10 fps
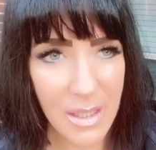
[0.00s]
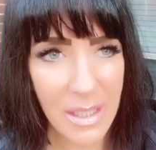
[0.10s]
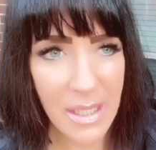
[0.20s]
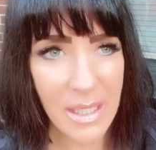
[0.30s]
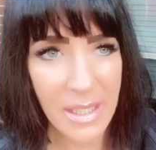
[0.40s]

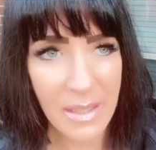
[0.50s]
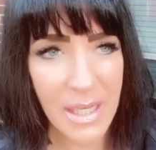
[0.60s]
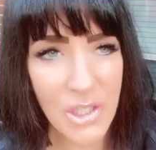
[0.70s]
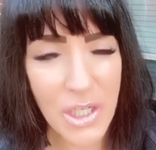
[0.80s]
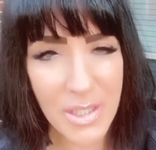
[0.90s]
eating
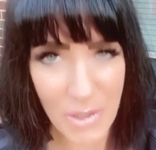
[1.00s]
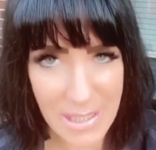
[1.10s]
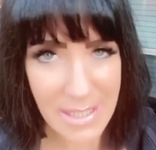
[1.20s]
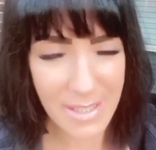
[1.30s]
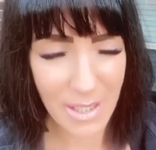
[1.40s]
and she
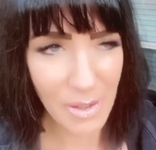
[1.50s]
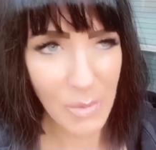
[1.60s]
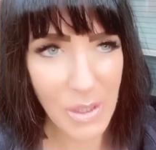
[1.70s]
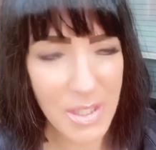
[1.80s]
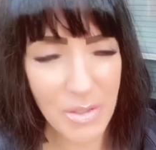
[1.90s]
addresses that in the
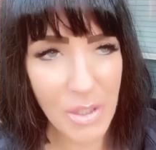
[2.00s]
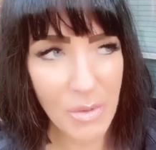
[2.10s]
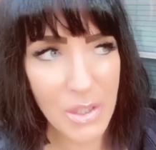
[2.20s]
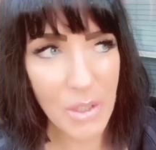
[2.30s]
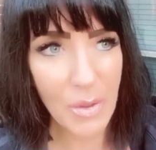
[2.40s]
book so
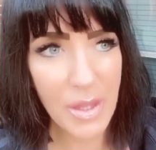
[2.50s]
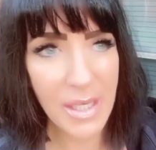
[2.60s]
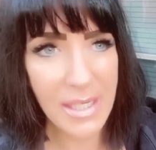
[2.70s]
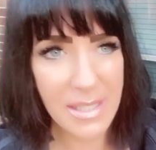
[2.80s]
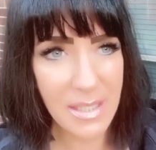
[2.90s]
don't don't
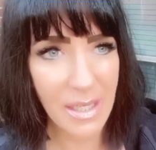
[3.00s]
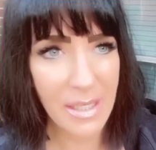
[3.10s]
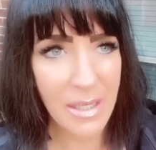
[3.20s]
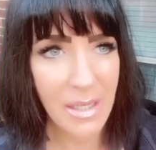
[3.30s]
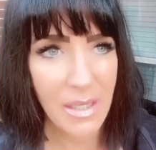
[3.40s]
think it's
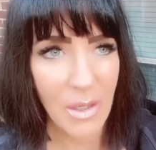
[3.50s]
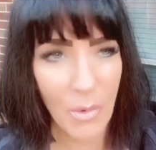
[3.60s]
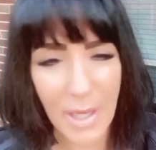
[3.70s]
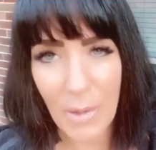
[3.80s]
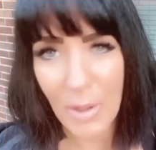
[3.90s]
like
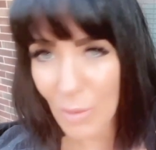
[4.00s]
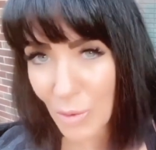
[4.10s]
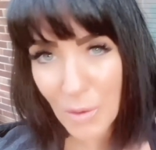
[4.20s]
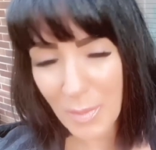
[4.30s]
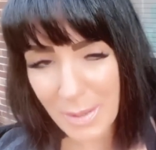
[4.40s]
well i don't want to
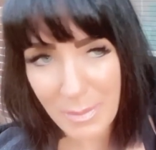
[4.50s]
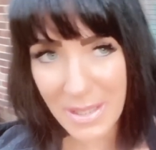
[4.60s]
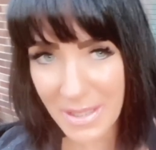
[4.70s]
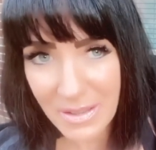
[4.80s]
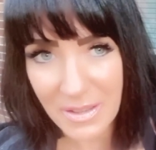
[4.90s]
ruin my
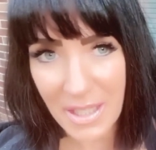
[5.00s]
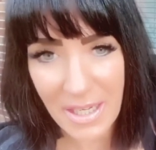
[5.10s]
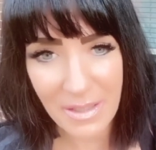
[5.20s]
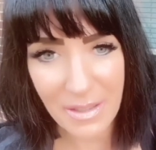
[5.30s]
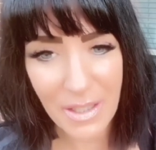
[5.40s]
meal
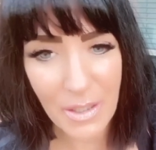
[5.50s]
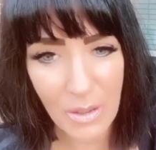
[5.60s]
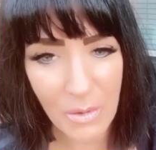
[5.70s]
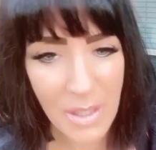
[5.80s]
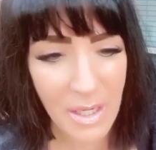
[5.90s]
and you
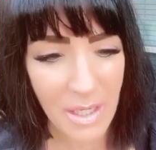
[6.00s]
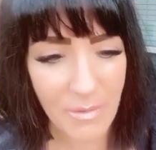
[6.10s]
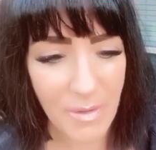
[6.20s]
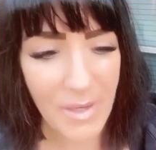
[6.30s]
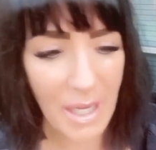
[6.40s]
know
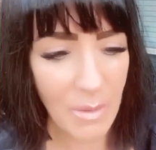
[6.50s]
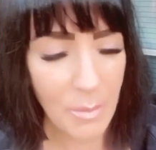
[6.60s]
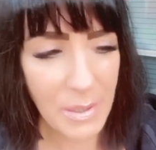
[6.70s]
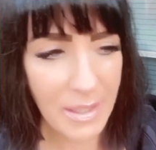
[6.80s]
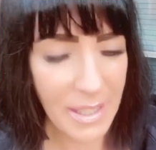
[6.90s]
if i've got a
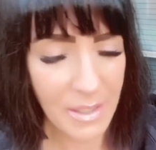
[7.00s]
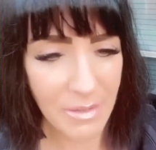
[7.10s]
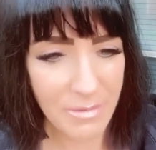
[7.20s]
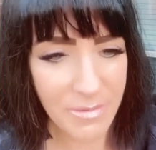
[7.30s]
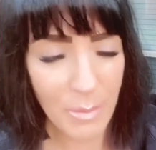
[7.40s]
plate
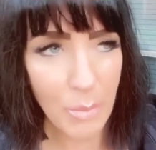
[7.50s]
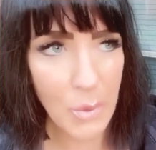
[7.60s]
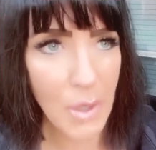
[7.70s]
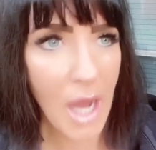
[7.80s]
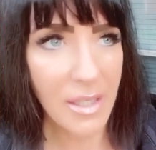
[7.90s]
of
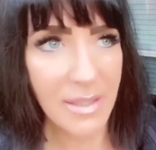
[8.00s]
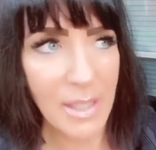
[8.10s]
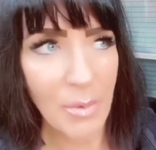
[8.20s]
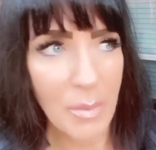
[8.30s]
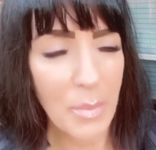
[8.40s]

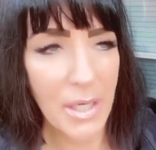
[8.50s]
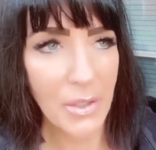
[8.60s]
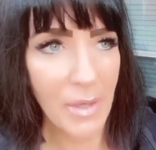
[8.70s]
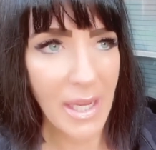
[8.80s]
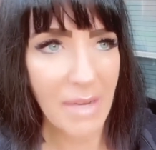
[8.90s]
broccoli with
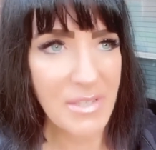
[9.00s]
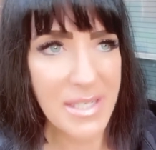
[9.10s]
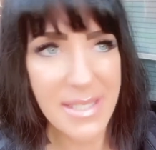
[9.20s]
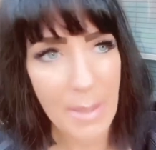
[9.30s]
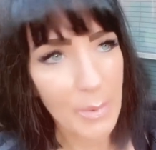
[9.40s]
butter i have to
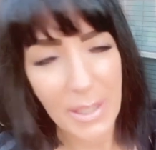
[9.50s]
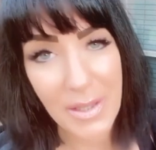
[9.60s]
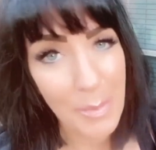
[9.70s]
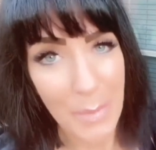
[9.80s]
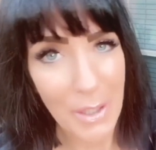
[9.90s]
separate
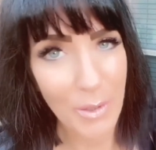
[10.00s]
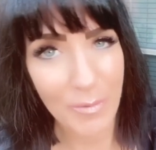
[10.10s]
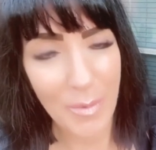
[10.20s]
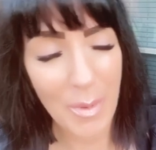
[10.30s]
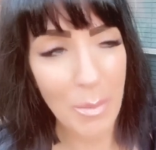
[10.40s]
the butter
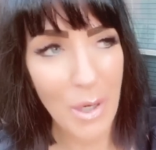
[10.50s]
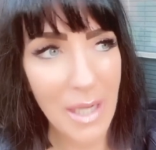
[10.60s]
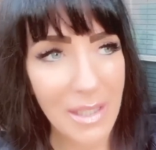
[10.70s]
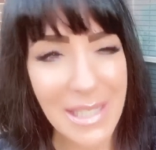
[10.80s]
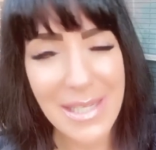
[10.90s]
from the
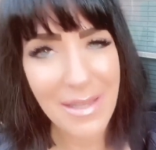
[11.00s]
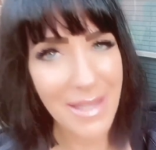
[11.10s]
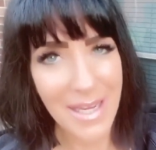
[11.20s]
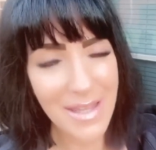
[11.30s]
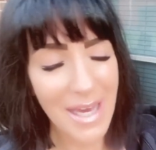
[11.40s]
broccoli it's not
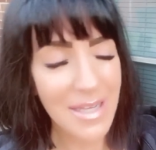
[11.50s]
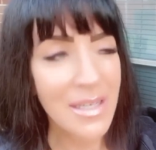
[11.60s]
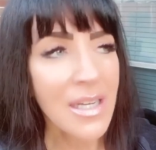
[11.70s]
like that